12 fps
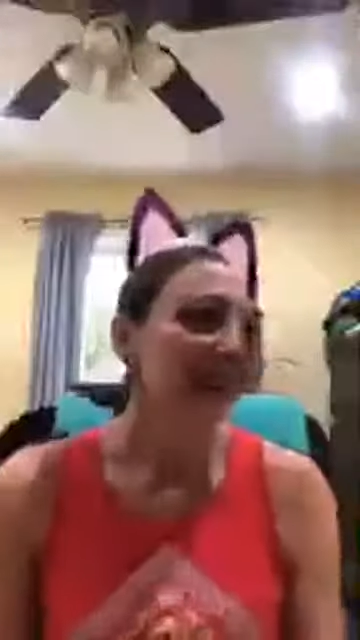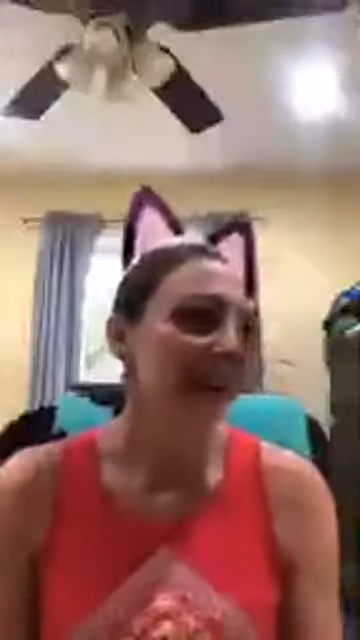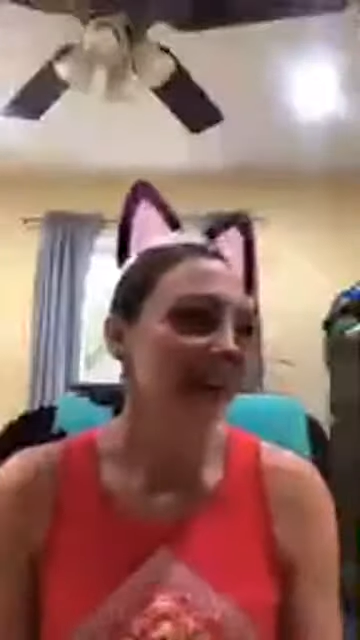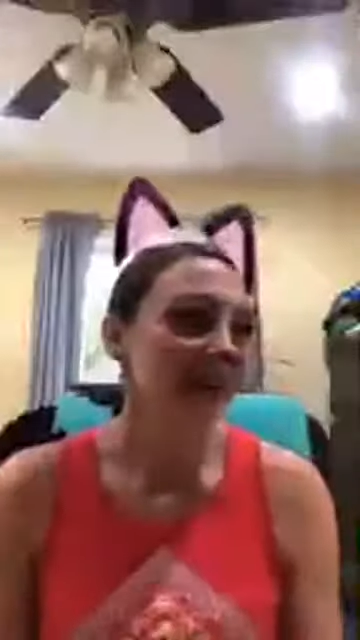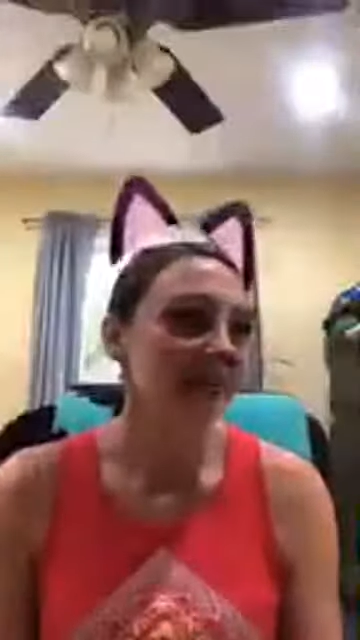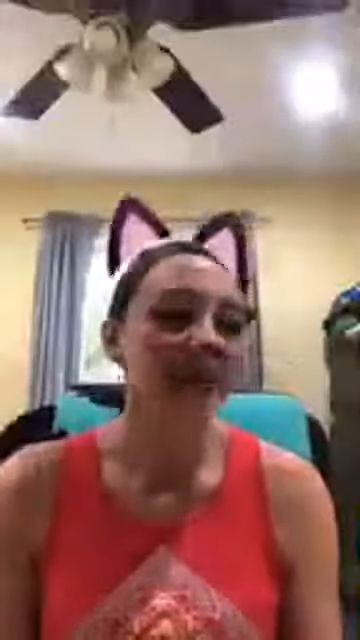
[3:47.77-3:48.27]

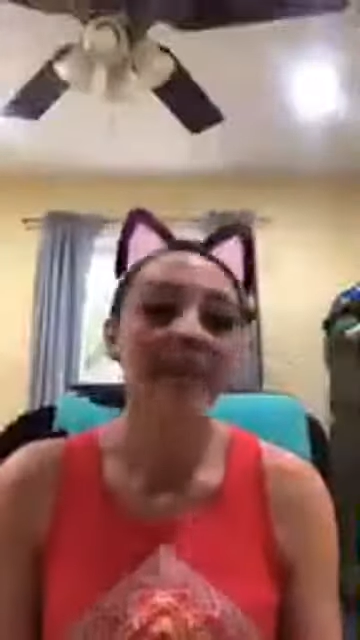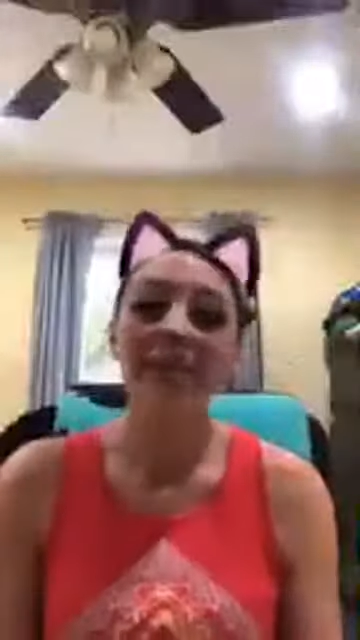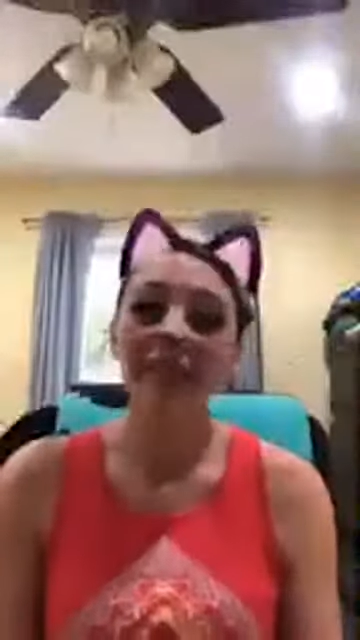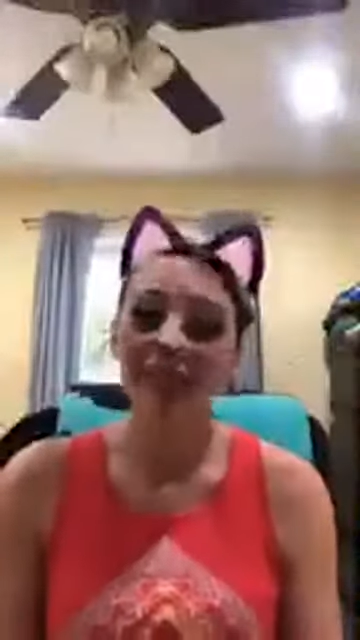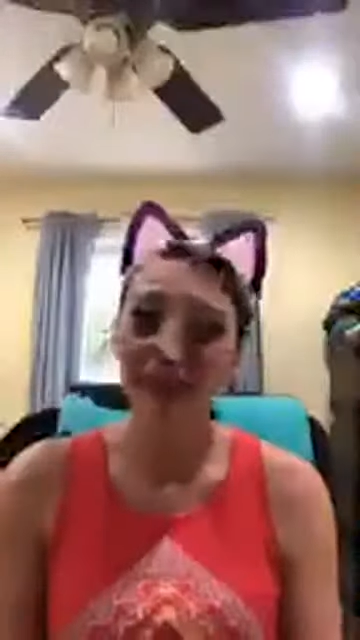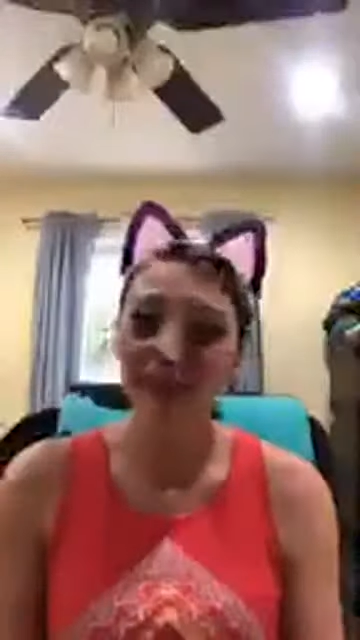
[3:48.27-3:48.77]
So
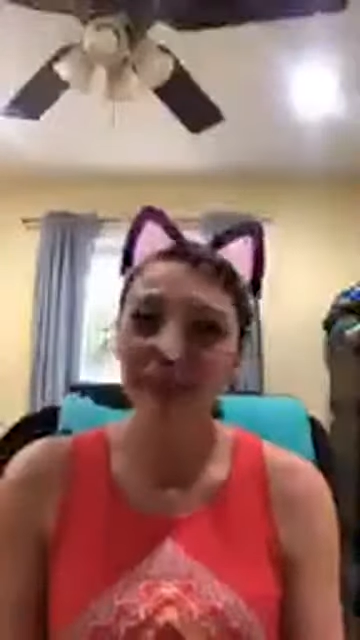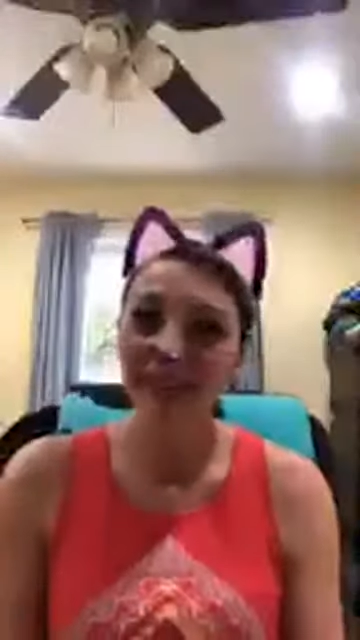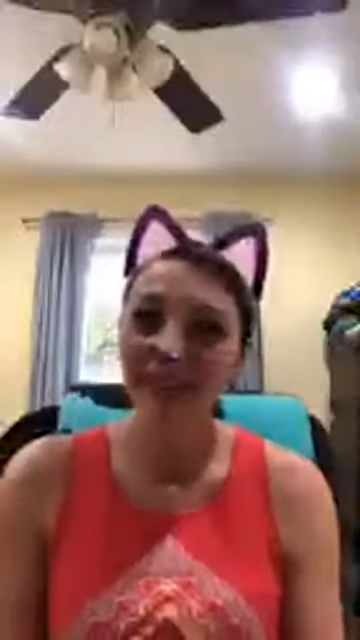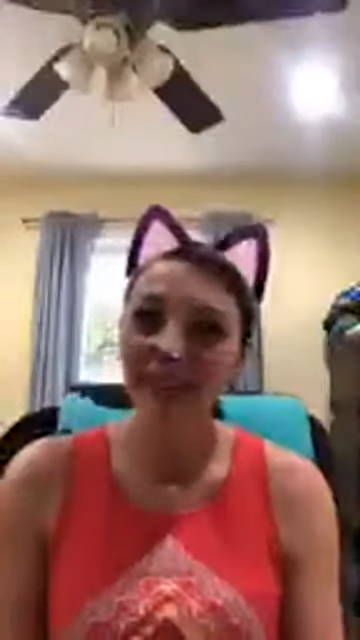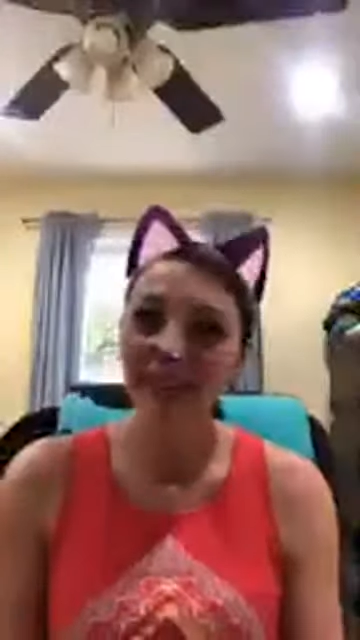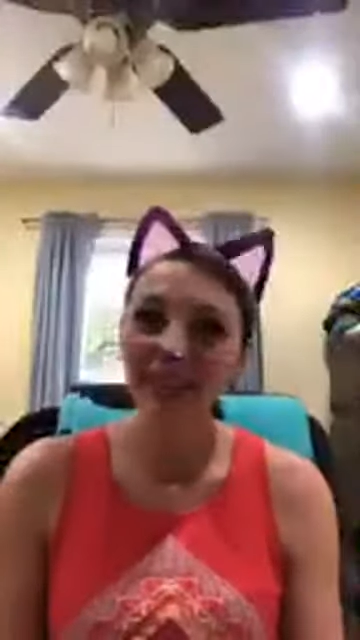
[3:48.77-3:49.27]
that's
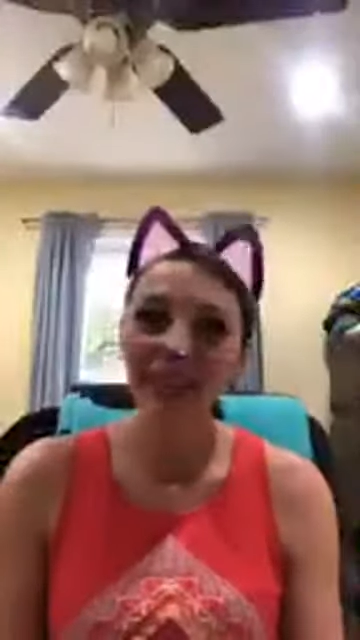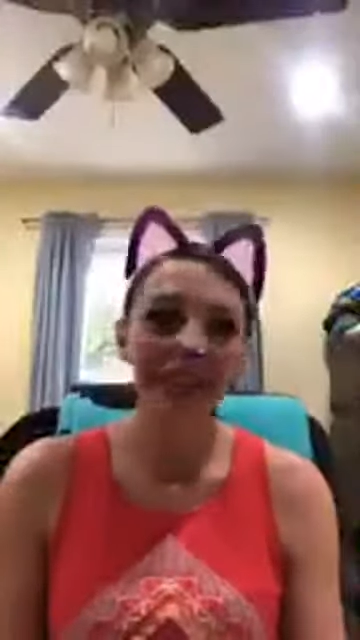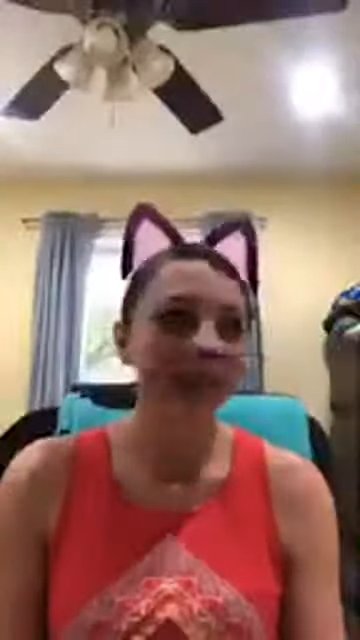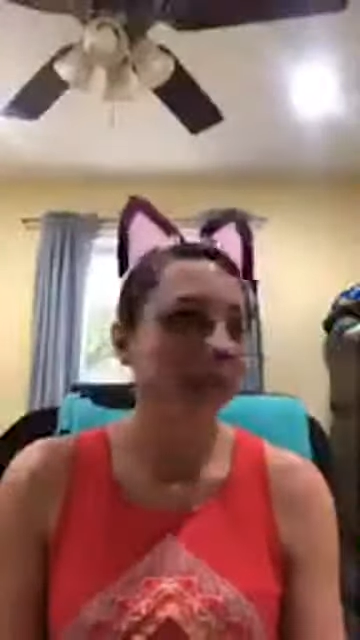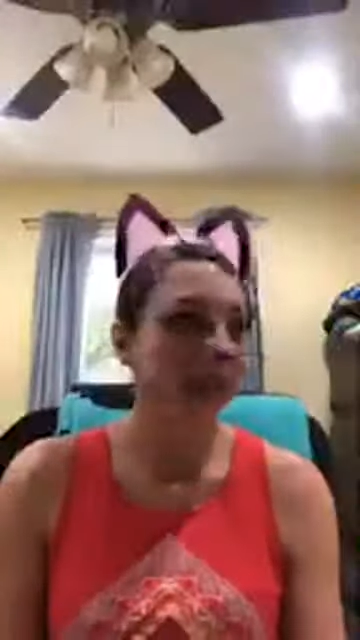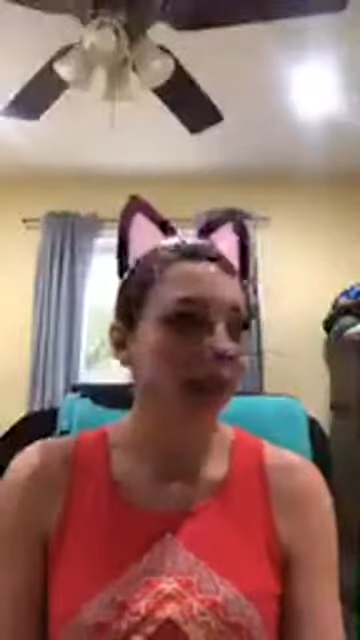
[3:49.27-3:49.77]

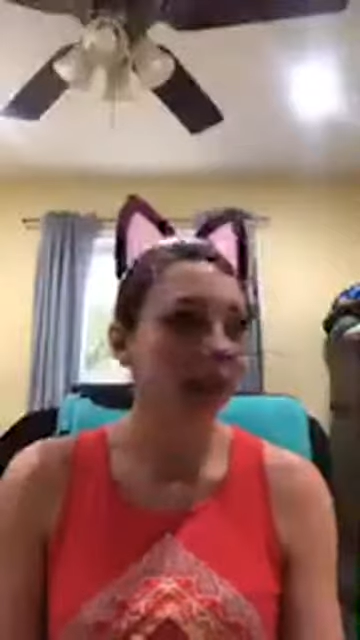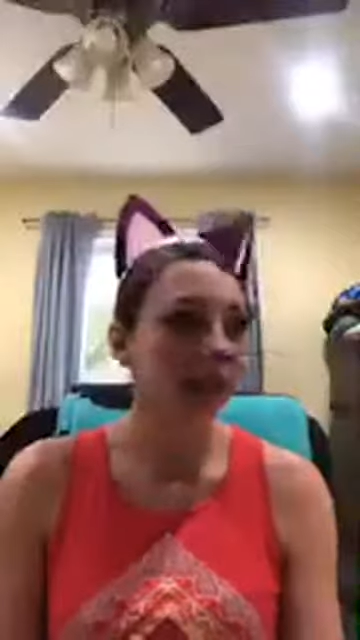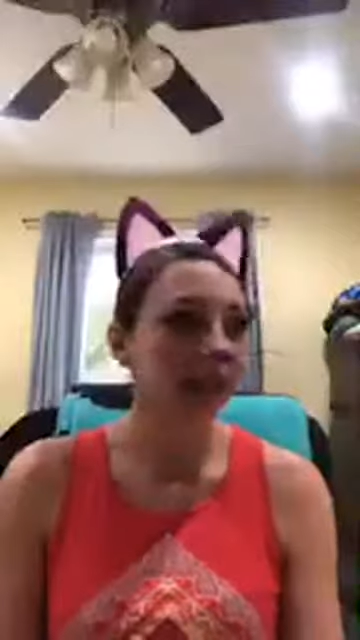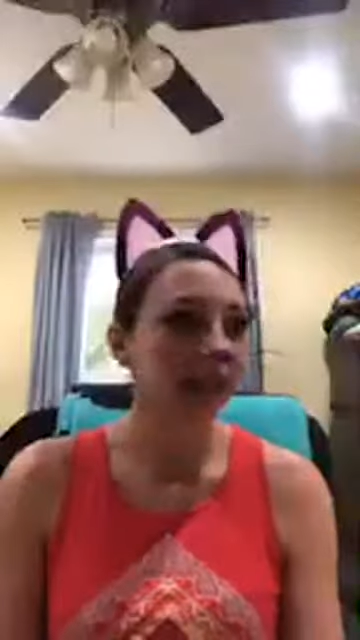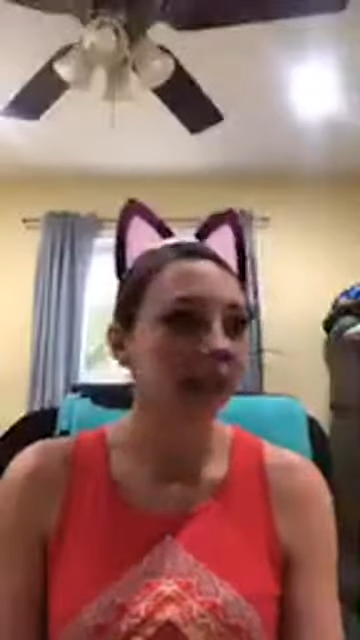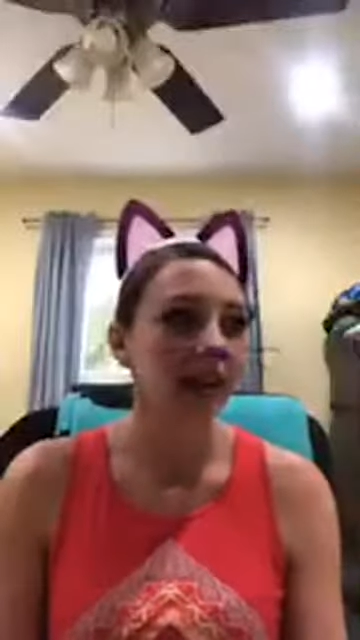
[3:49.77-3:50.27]
basically my
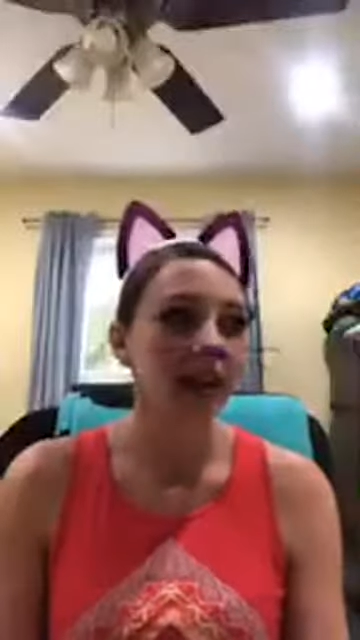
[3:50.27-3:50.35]
week.